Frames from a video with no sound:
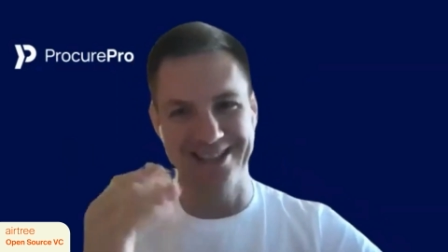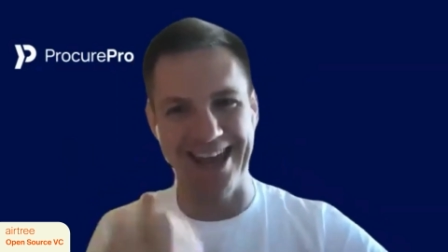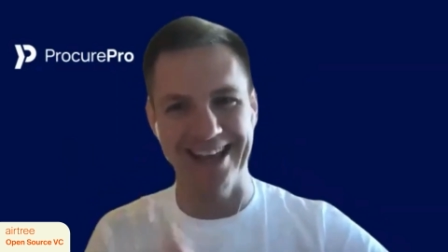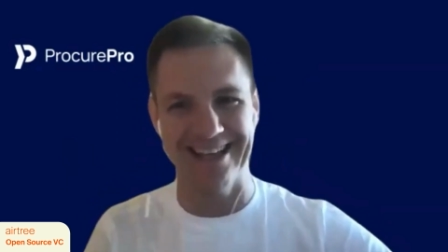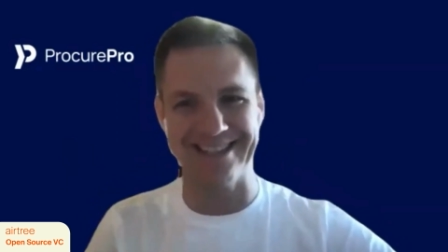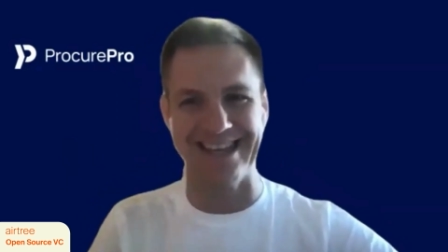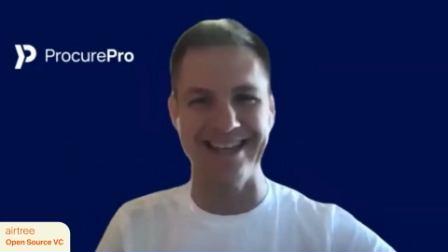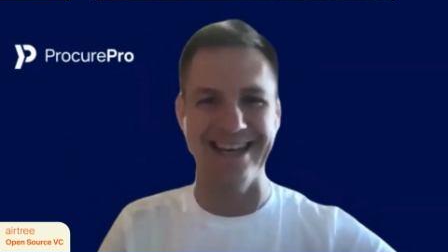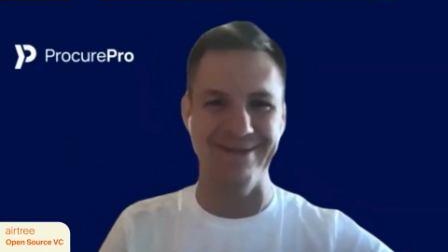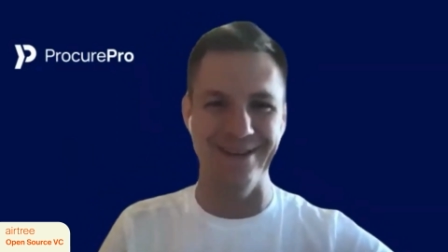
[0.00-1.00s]
Let's get, let's get
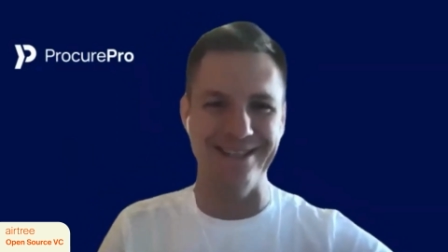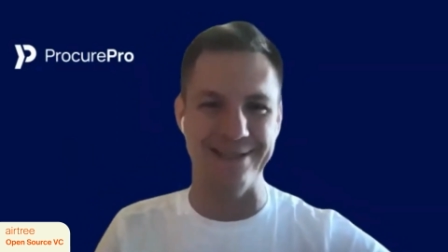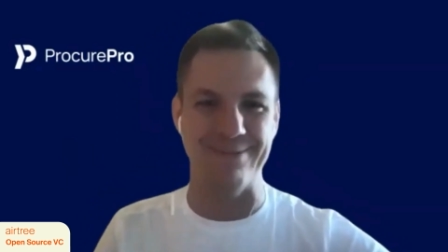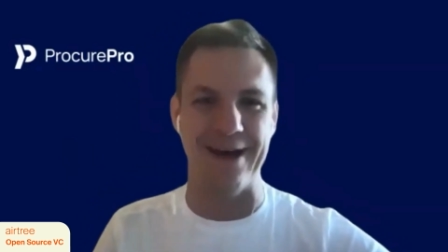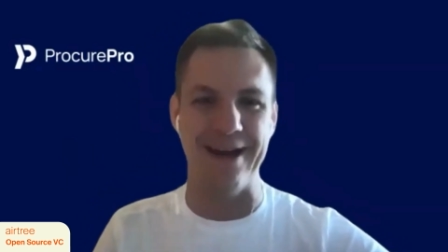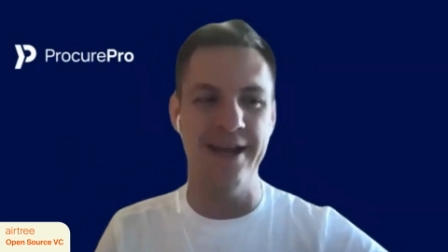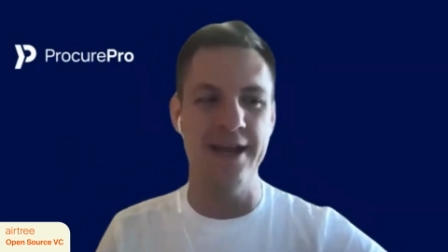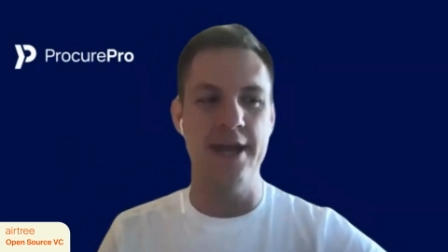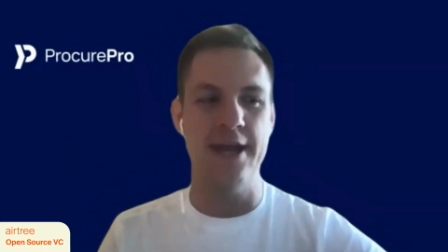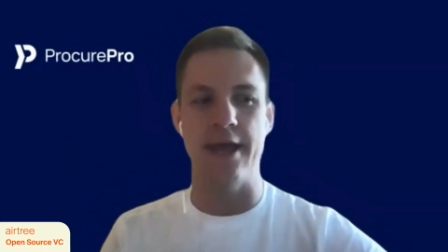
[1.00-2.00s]
down to business. But
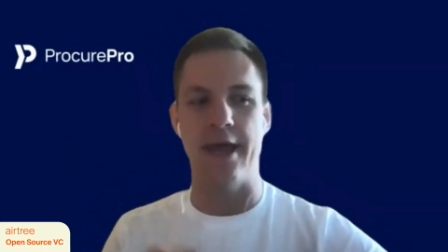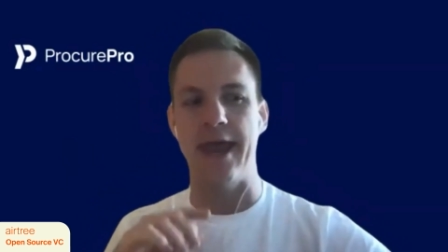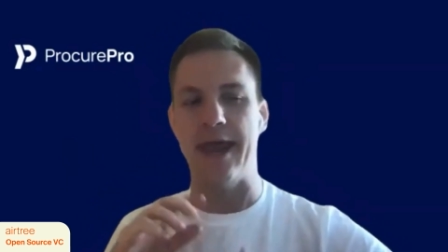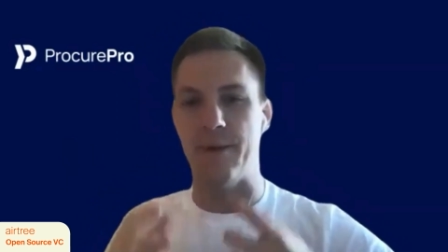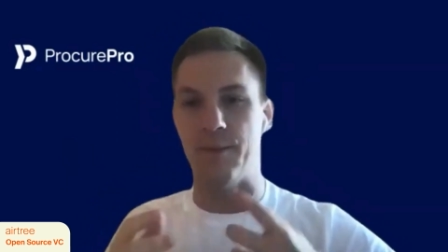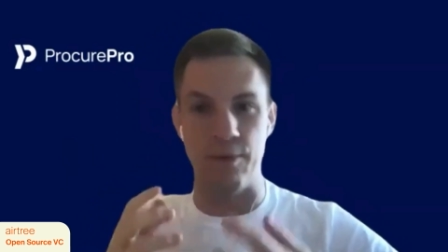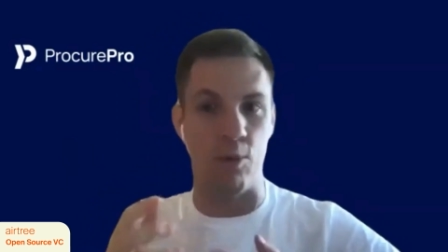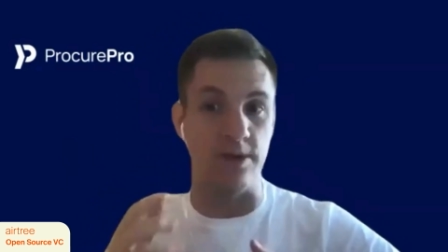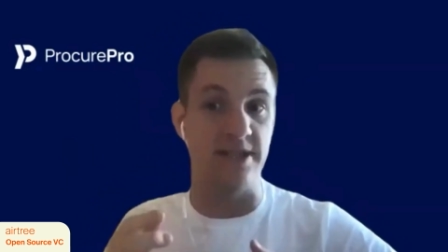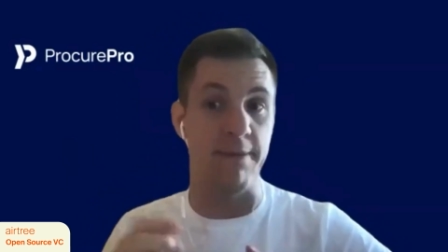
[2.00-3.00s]
it, it, it
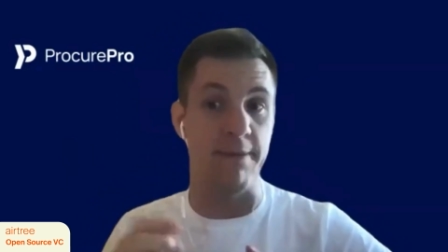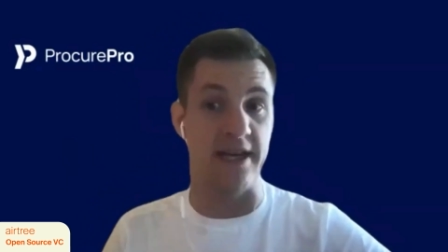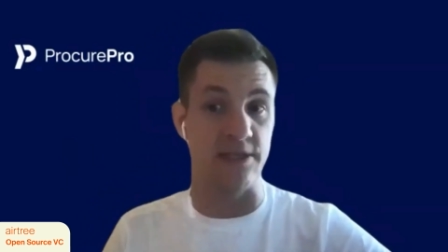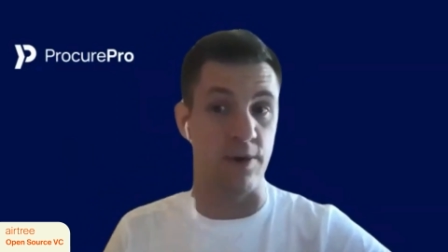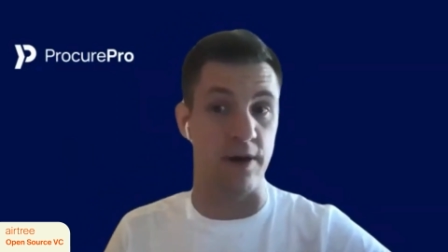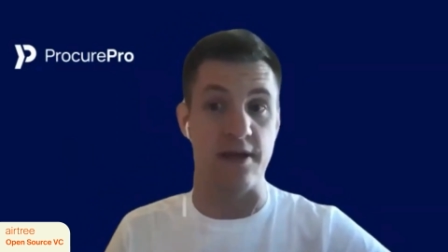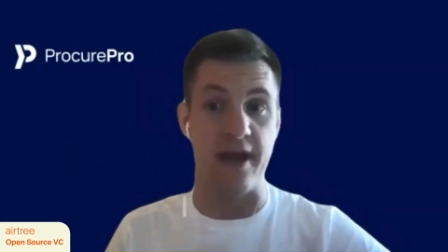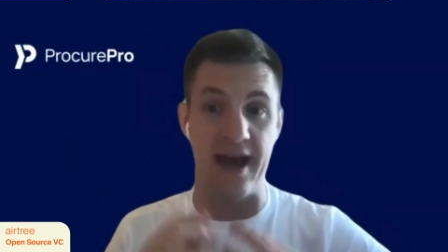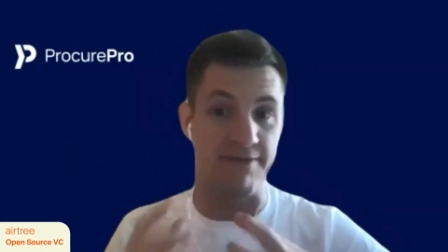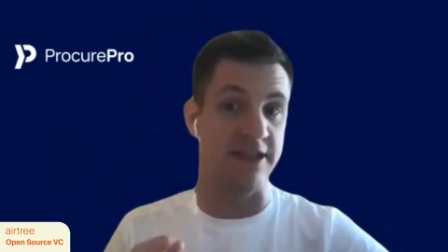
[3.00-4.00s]
was that piece where you'd
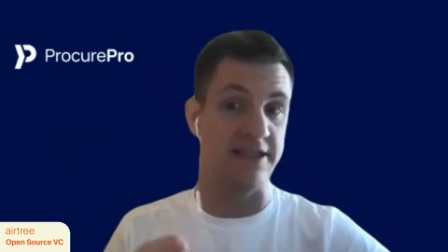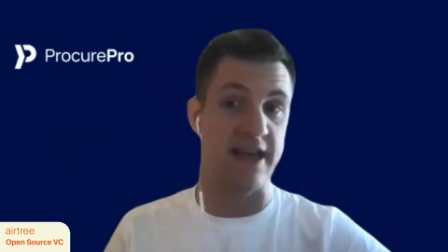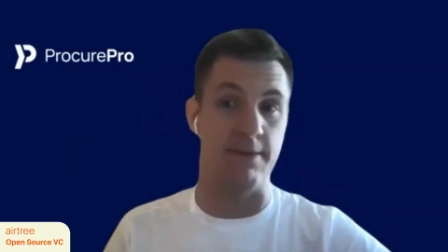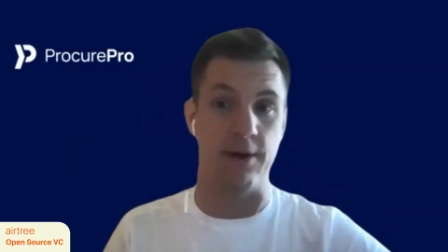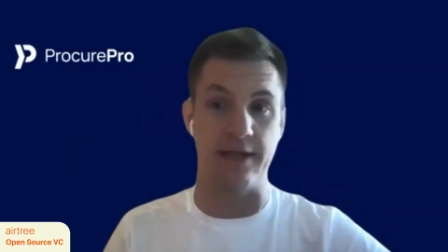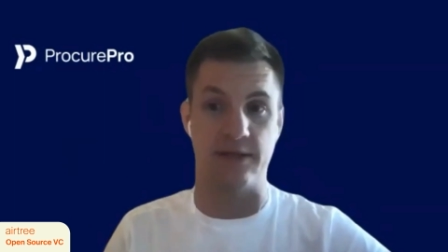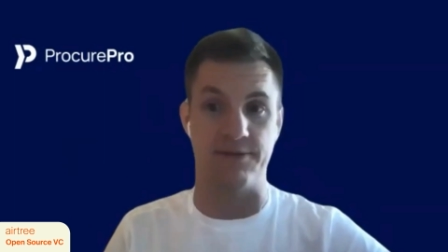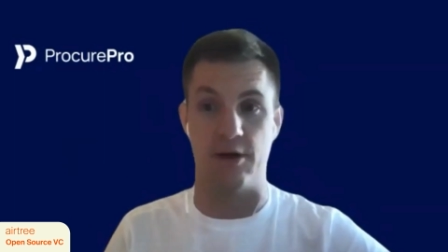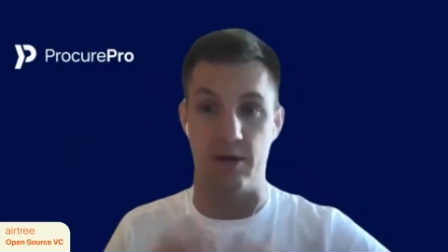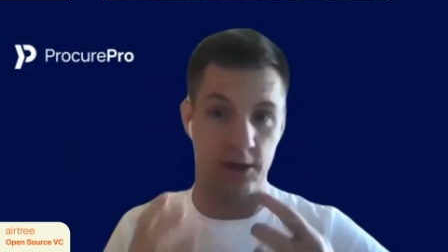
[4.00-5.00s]
have these sound bites
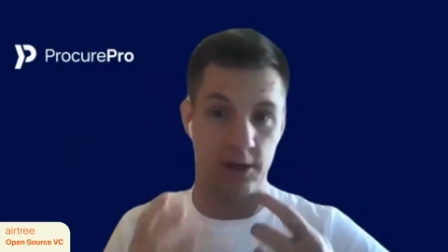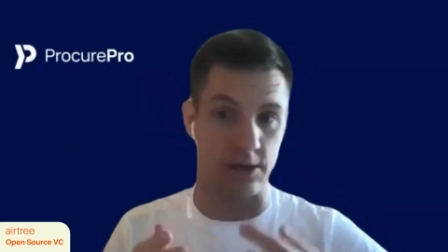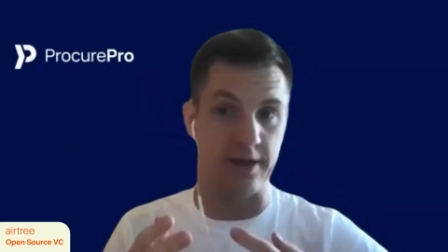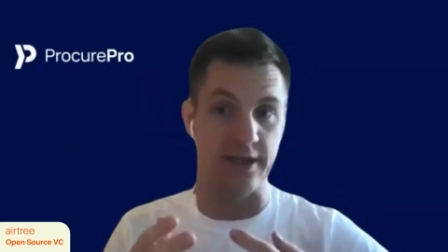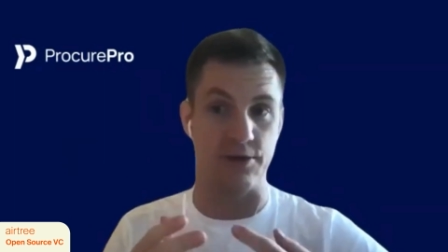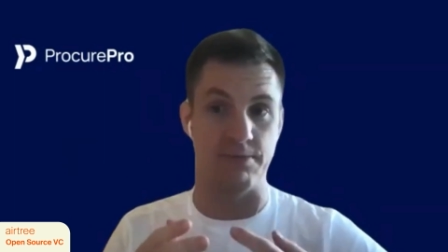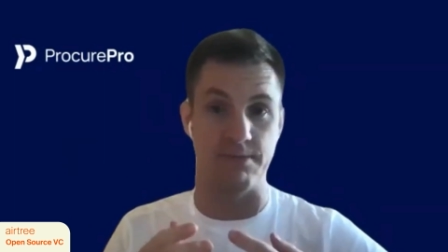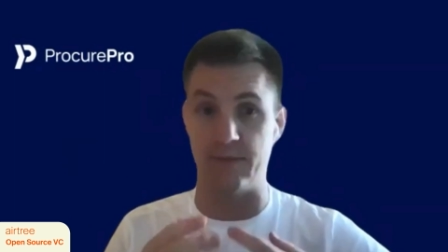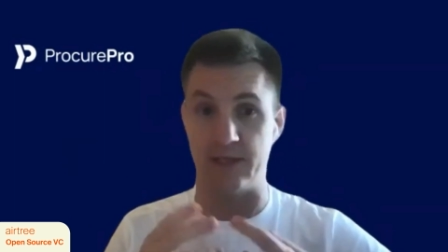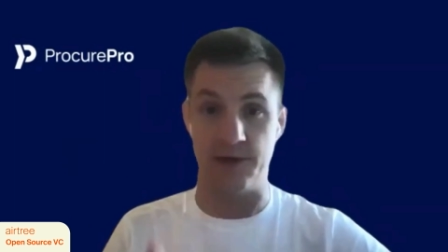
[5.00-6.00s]
of, oh my God, these are
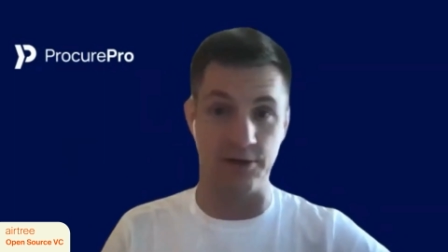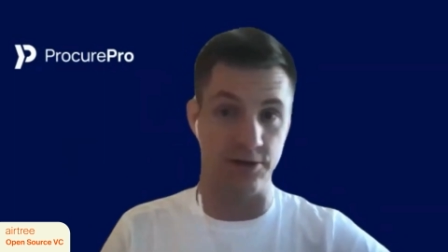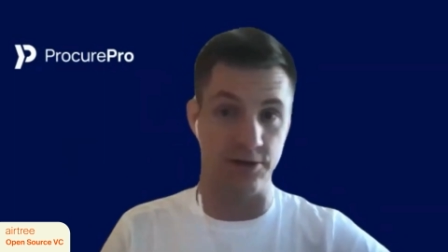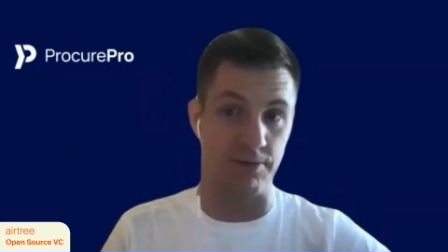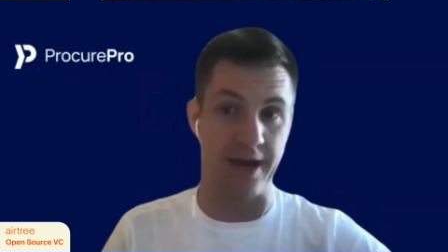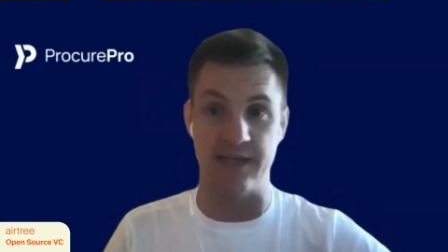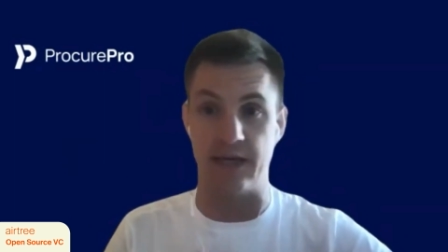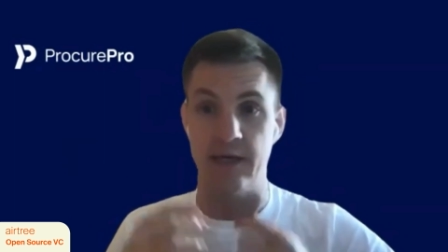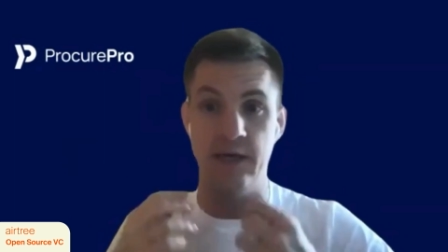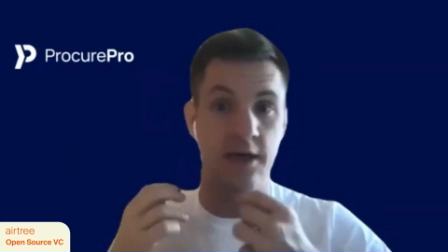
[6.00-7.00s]
materials are
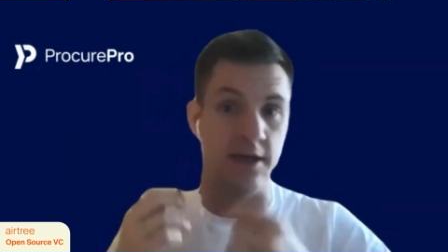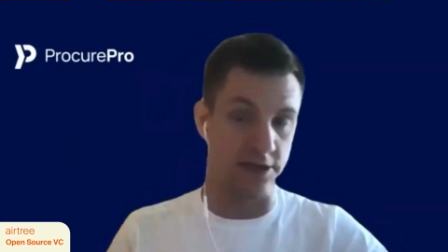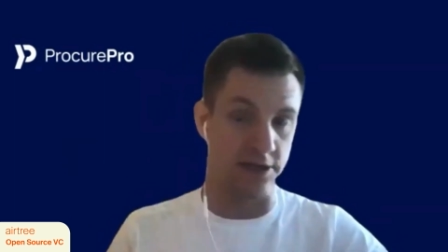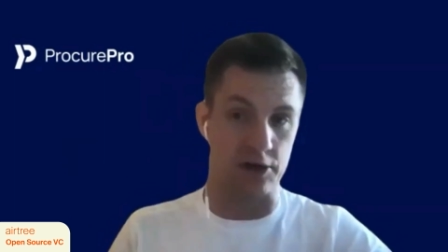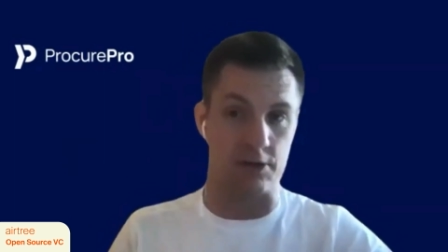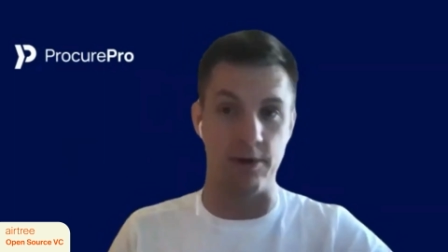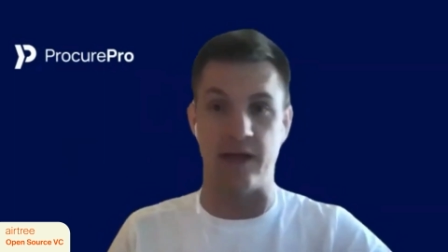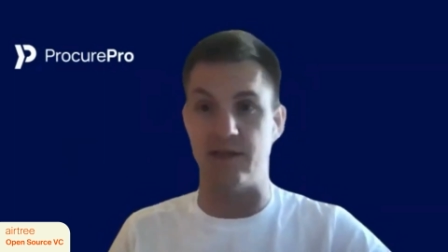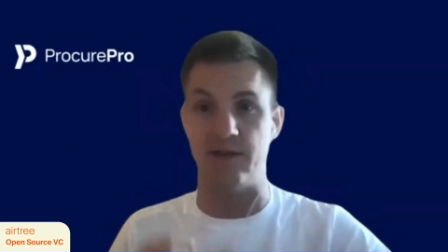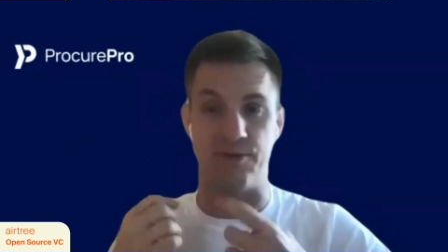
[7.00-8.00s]
amazing. They're so
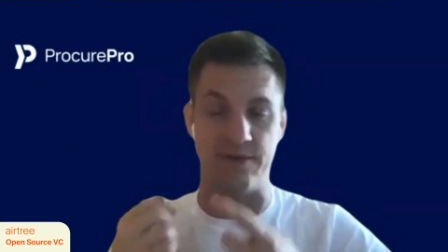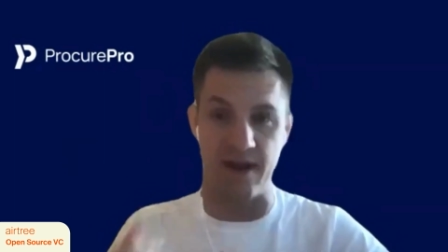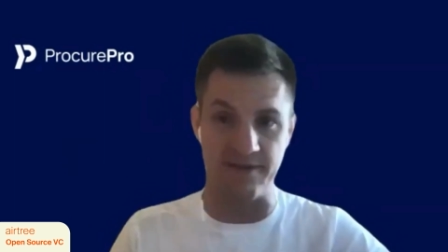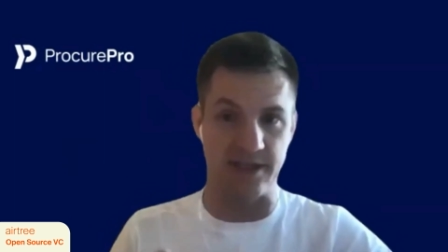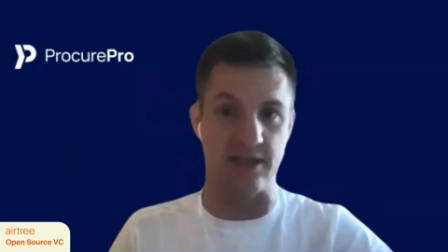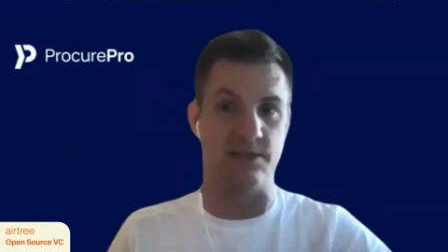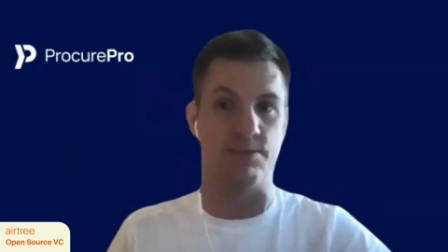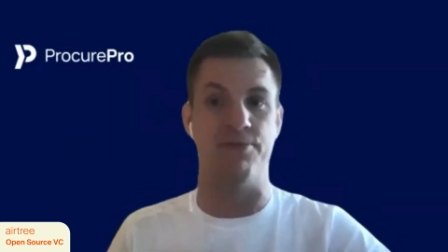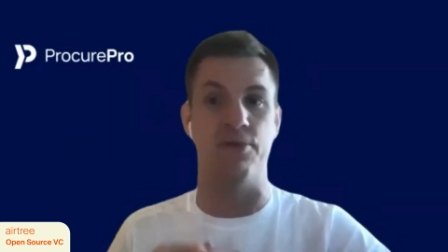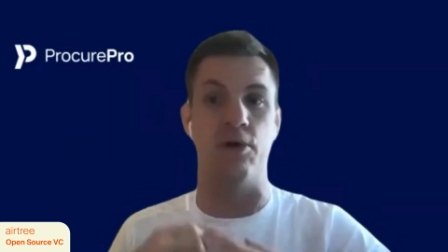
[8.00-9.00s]
comprehensive. We've never seen this
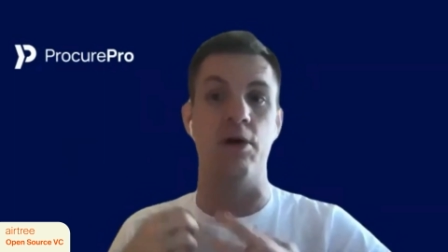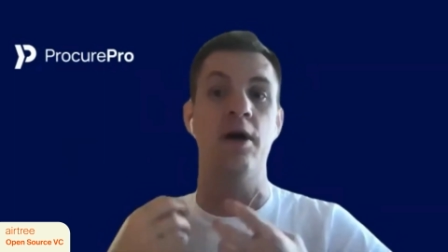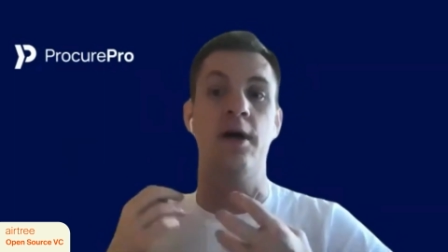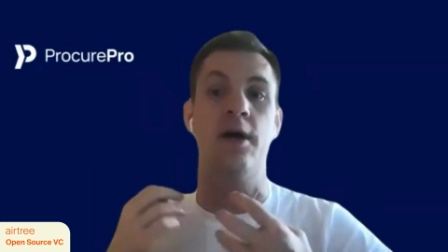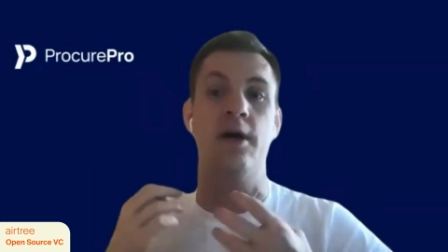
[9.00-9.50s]
before.